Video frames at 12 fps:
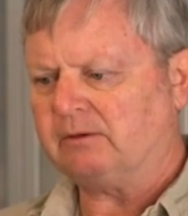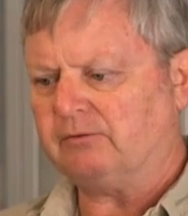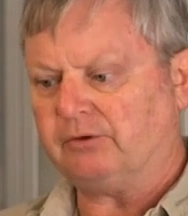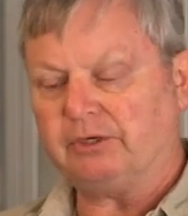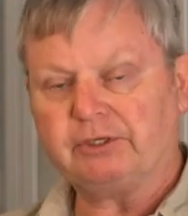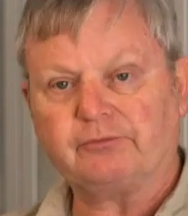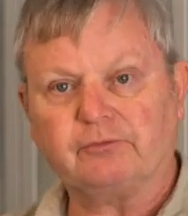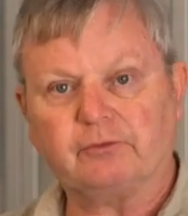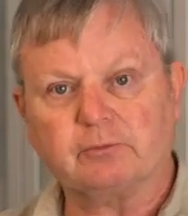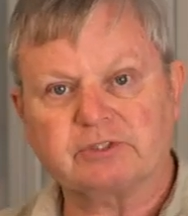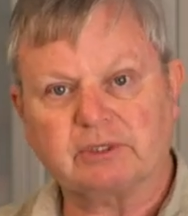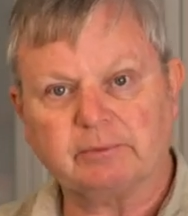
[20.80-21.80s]
Very different
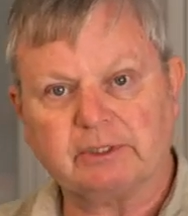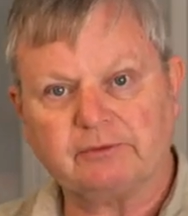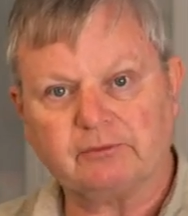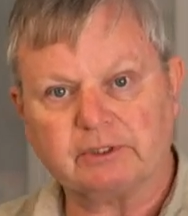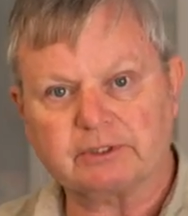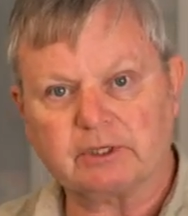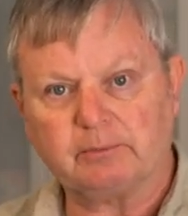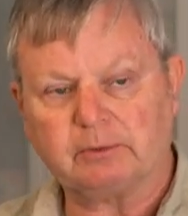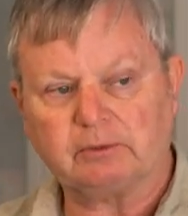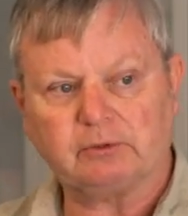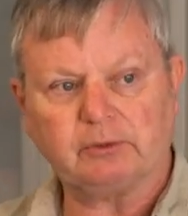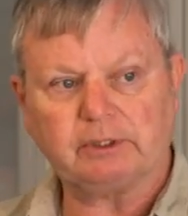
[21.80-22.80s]
from somebody, for
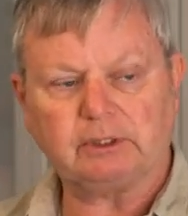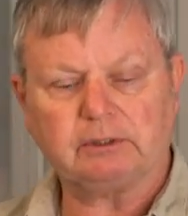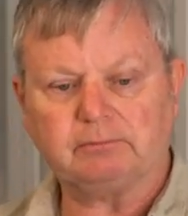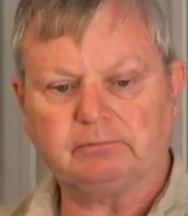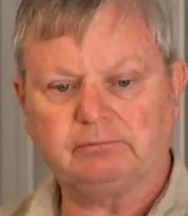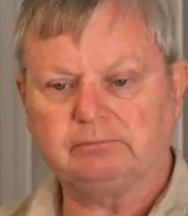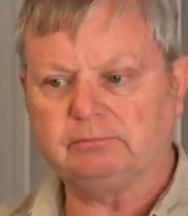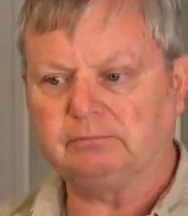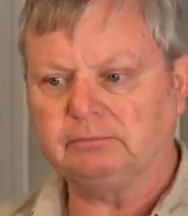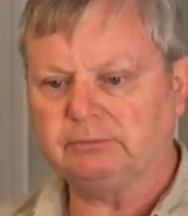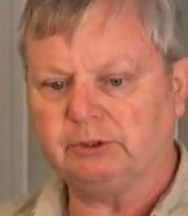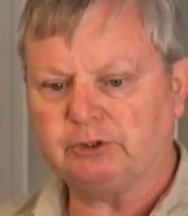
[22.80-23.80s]
example, doing a
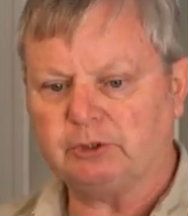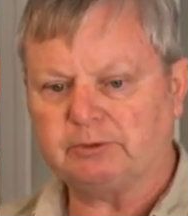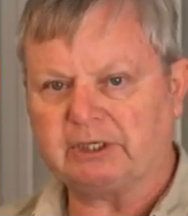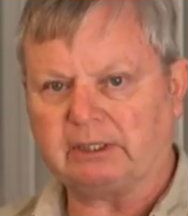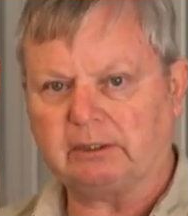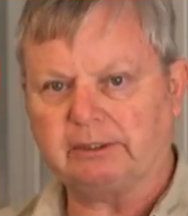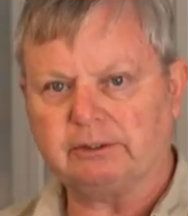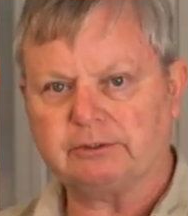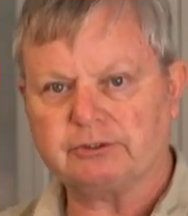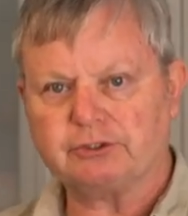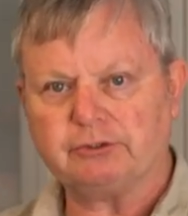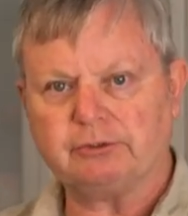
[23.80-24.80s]
YouTube channel in
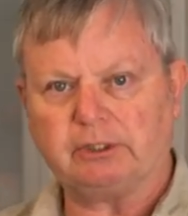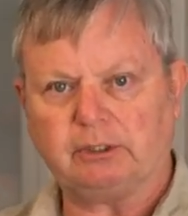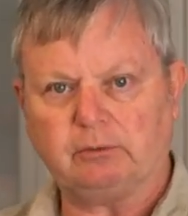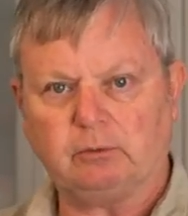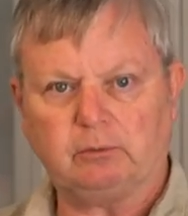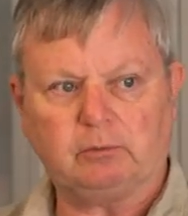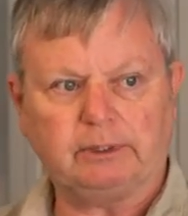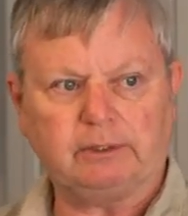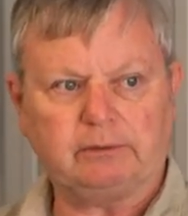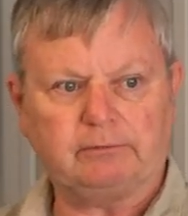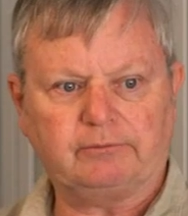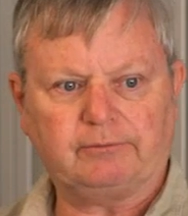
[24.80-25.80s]
a studio, or
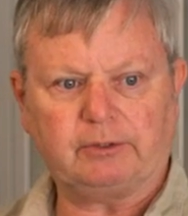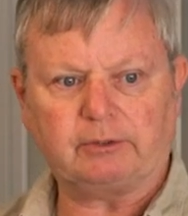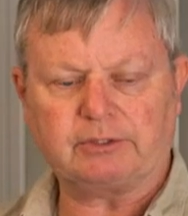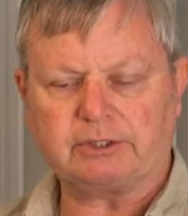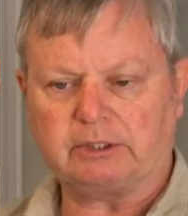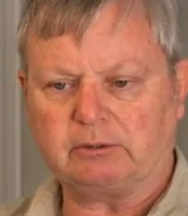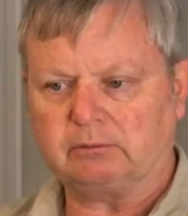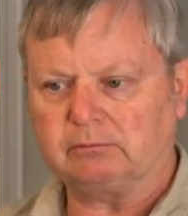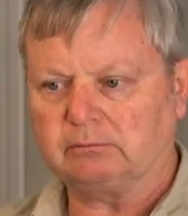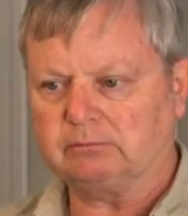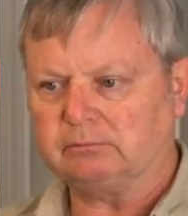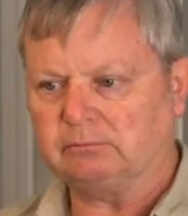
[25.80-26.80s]
one focusing
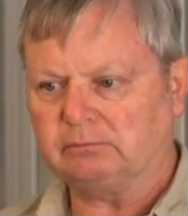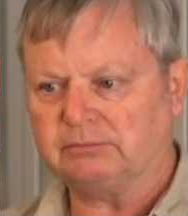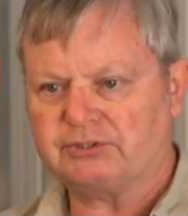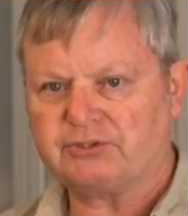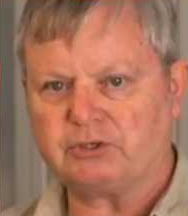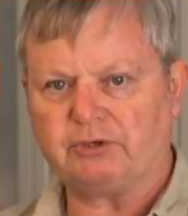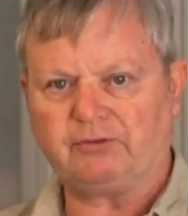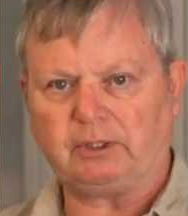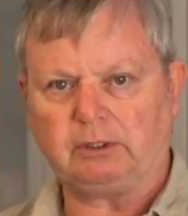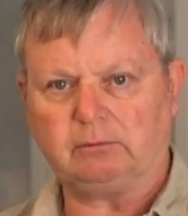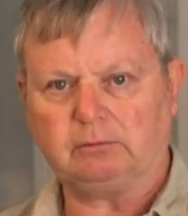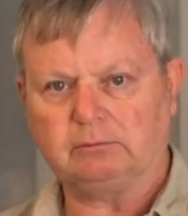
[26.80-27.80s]
on
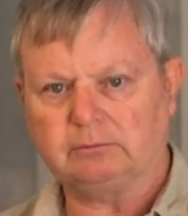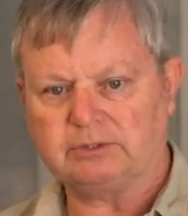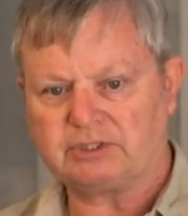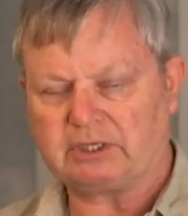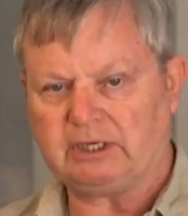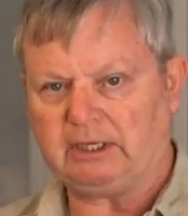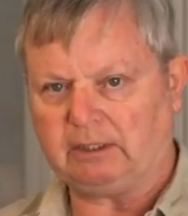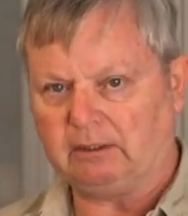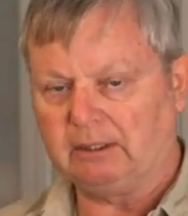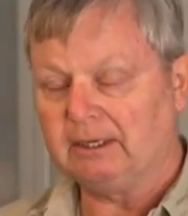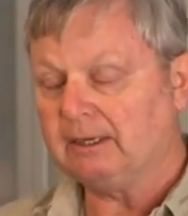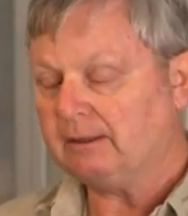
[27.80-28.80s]
surfing or
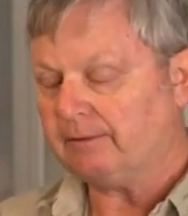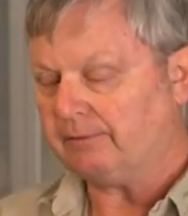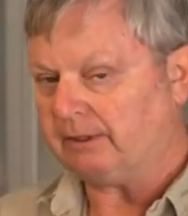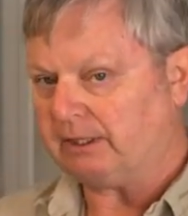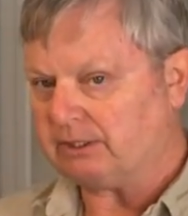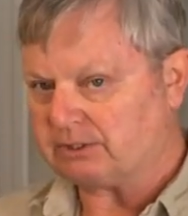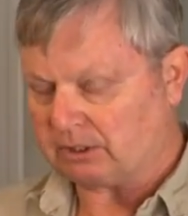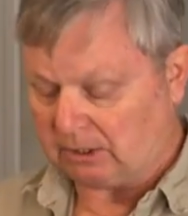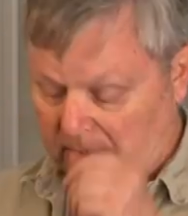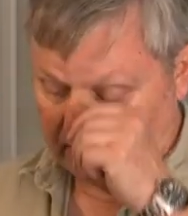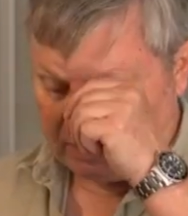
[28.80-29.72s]
skiing. These